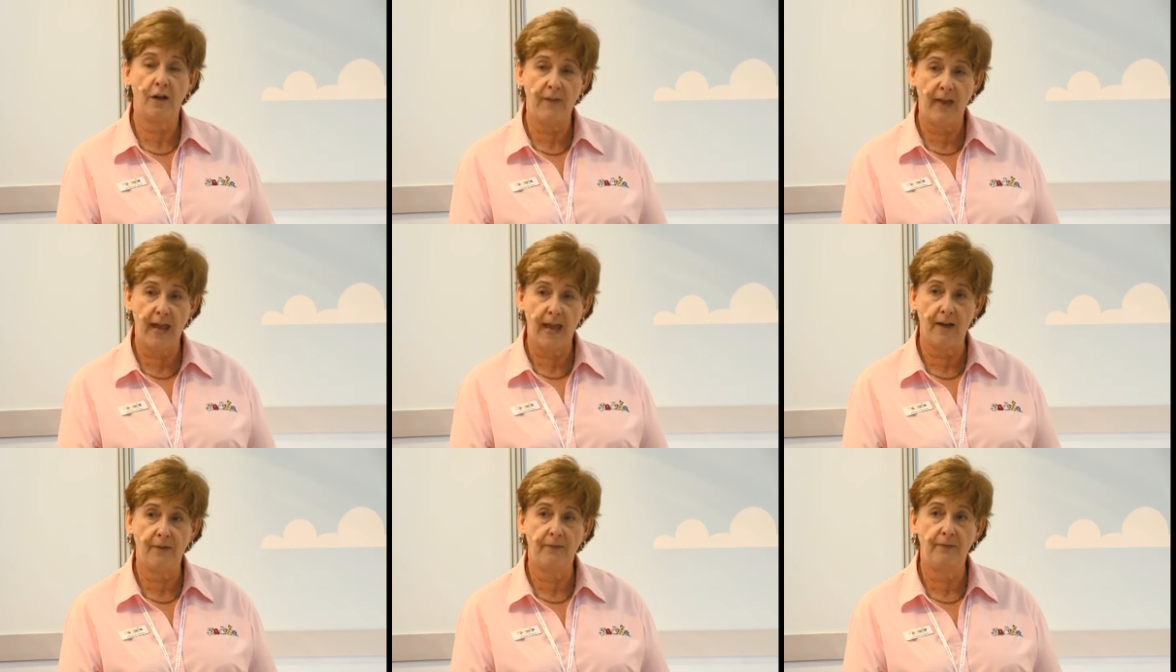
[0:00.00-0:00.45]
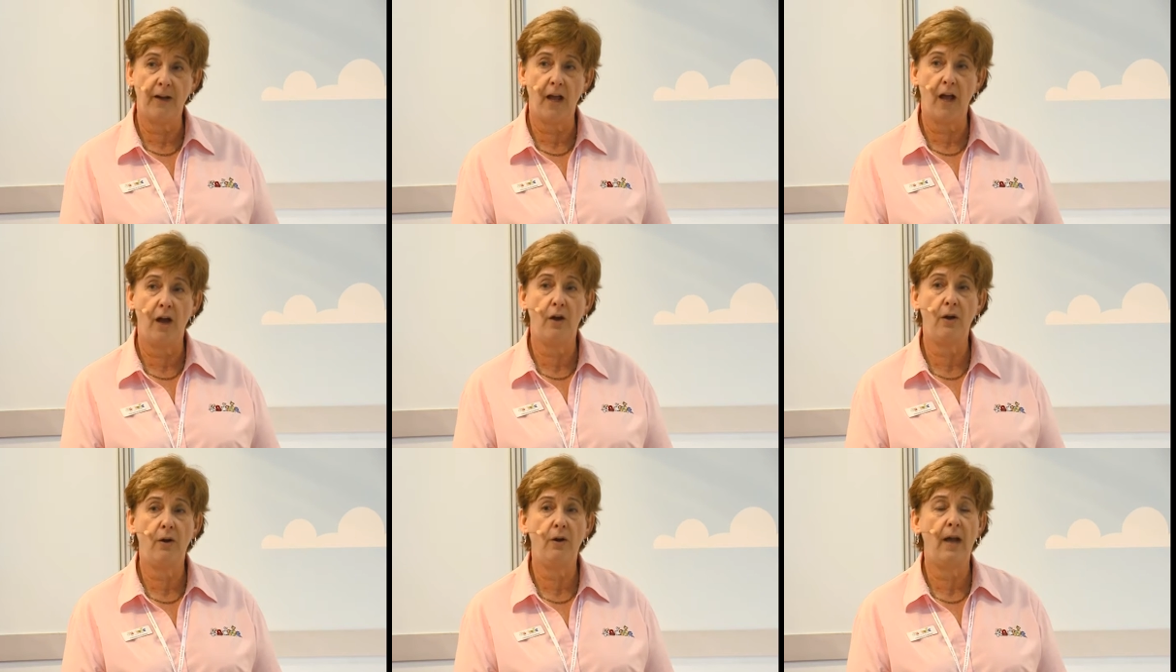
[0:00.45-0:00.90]
of
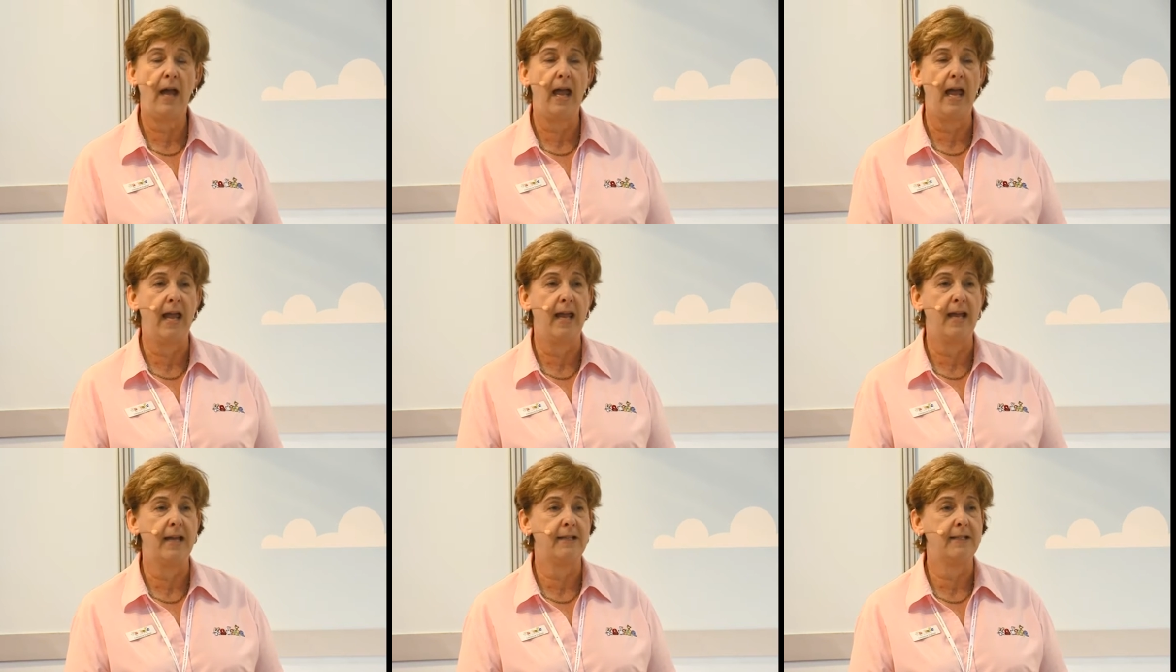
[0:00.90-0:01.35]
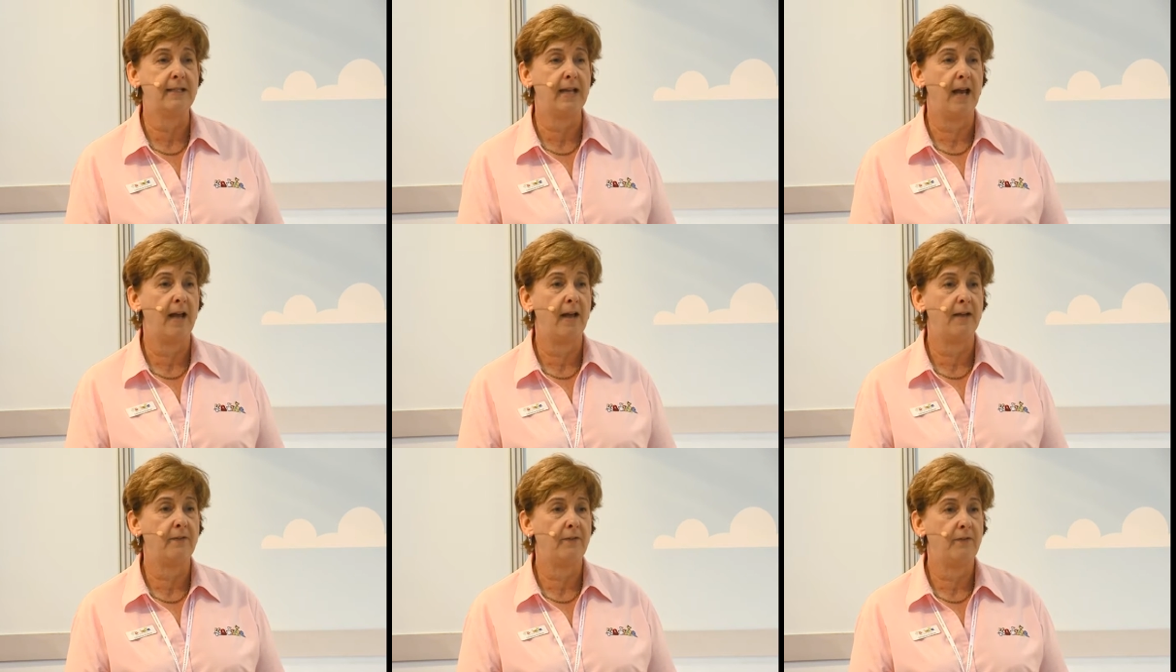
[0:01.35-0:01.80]
airflow and
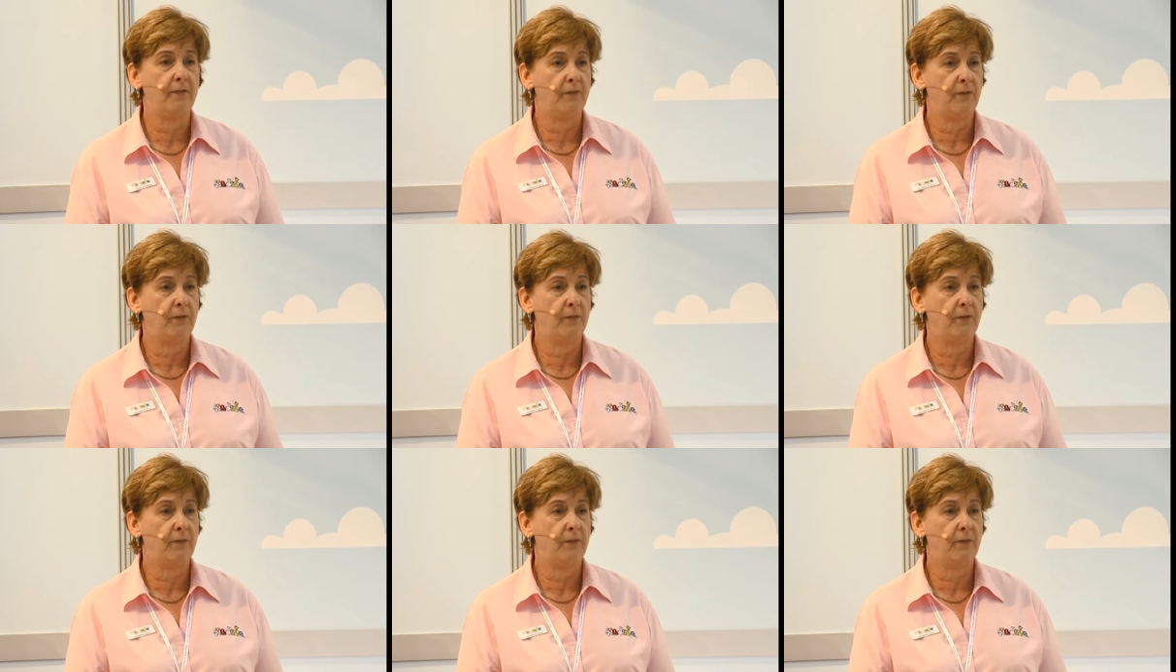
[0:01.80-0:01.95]
uh,